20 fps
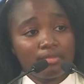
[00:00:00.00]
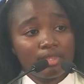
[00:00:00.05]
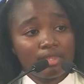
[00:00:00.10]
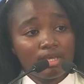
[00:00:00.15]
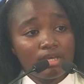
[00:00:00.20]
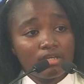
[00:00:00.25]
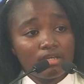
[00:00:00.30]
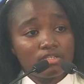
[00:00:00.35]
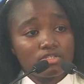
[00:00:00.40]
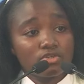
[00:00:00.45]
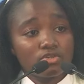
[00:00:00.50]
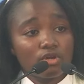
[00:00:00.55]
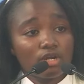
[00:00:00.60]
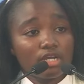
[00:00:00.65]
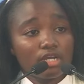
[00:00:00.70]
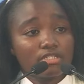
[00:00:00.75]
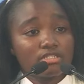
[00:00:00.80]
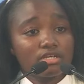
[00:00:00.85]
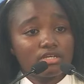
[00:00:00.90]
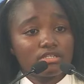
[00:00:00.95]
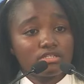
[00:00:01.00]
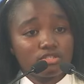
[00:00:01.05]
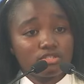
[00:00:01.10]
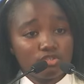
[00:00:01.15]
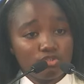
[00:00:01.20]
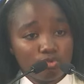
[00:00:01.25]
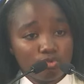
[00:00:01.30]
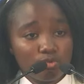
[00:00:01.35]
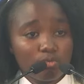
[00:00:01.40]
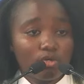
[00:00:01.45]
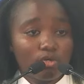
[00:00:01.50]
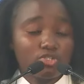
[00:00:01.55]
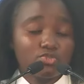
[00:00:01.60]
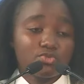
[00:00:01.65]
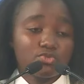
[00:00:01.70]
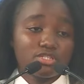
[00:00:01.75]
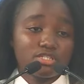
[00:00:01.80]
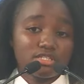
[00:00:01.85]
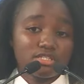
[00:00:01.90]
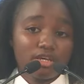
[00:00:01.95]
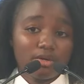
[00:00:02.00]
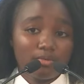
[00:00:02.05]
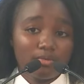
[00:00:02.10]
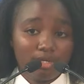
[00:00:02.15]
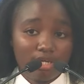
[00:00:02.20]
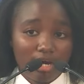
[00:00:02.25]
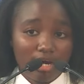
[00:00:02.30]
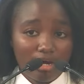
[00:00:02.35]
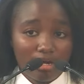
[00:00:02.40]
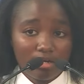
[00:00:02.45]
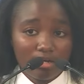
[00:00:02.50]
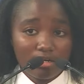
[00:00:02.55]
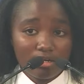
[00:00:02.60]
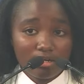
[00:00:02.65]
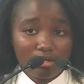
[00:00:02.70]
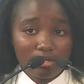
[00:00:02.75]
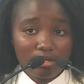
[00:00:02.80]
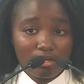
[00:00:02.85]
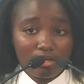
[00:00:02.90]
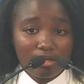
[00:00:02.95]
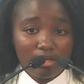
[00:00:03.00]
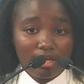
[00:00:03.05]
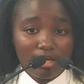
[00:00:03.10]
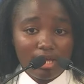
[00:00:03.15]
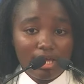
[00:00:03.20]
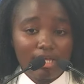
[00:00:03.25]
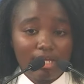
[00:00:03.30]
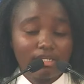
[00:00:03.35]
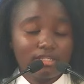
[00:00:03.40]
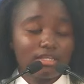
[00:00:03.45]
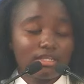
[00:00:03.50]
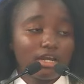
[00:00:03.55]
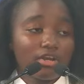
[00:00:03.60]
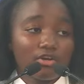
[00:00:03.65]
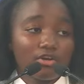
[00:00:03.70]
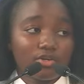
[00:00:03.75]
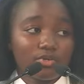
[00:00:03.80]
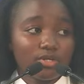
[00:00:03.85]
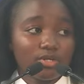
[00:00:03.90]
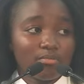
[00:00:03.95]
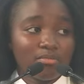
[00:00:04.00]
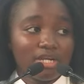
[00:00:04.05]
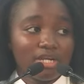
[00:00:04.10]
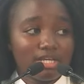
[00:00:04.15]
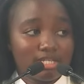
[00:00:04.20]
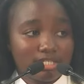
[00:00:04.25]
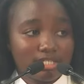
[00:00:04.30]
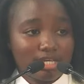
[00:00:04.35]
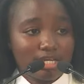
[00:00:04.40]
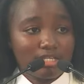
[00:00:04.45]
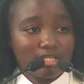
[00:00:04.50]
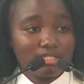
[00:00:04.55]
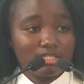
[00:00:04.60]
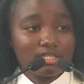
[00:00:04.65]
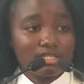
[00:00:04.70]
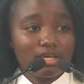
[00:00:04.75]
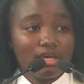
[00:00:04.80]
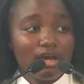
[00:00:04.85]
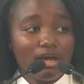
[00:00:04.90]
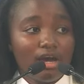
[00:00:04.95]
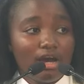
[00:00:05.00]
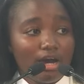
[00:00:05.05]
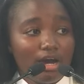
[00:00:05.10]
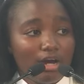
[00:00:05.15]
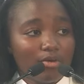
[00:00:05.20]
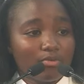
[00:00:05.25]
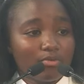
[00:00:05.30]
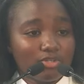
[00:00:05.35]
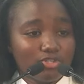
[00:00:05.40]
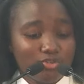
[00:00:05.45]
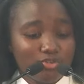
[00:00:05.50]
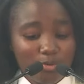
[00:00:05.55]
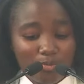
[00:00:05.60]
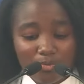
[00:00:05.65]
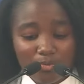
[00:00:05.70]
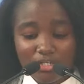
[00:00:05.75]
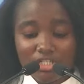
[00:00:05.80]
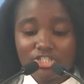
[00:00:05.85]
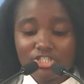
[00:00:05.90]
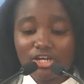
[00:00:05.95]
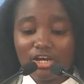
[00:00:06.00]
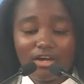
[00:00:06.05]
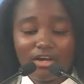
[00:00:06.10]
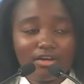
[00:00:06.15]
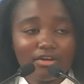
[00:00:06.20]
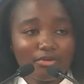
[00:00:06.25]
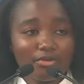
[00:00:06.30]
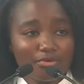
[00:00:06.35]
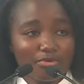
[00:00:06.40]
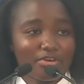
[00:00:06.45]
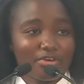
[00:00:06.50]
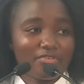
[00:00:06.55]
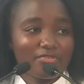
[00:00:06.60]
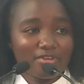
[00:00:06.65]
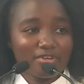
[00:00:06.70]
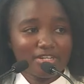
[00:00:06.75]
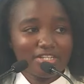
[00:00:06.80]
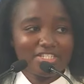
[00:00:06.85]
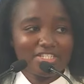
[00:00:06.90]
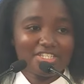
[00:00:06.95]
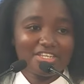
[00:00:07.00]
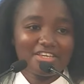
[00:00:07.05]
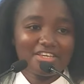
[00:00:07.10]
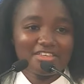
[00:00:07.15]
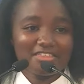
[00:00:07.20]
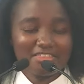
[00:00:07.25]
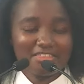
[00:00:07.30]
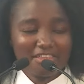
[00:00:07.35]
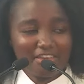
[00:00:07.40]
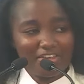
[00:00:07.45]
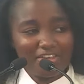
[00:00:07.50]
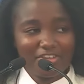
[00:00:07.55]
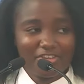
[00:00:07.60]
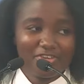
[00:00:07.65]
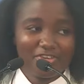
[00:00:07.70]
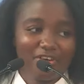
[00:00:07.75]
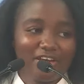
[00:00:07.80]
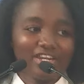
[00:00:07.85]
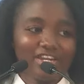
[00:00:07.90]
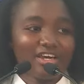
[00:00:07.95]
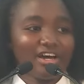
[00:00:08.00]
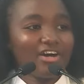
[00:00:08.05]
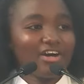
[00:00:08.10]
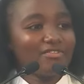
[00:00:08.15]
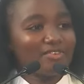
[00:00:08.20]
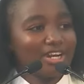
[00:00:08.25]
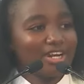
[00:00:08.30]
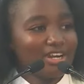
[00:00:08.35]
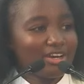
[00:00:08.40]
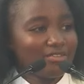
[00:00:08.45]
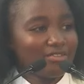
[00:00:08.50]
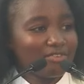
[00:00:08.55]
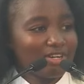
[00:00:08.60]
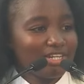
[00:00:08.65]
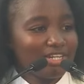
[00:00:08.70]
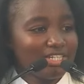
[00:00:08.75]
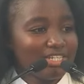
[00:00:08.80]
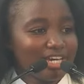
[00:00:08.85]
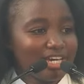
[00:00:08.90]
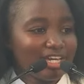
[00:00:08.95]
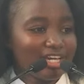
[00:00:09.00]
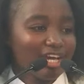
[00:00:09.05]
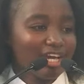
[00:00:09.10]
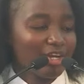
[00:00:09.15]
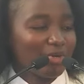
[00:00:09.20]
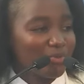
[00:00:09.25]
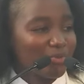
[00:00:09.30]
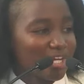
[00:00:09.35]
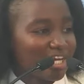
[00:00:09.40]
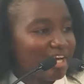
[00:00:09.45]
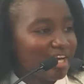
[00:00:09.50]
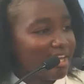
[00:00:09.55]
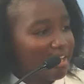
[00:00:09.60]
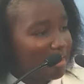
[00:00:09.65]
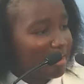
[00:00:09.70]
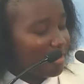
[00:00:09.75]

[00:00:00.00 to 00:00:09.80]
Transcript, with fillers: So let us do what we say we are, and the Lord will bless us. I was your preacher, Ngure Verity. Thank you, and have a lovely day and week ahead.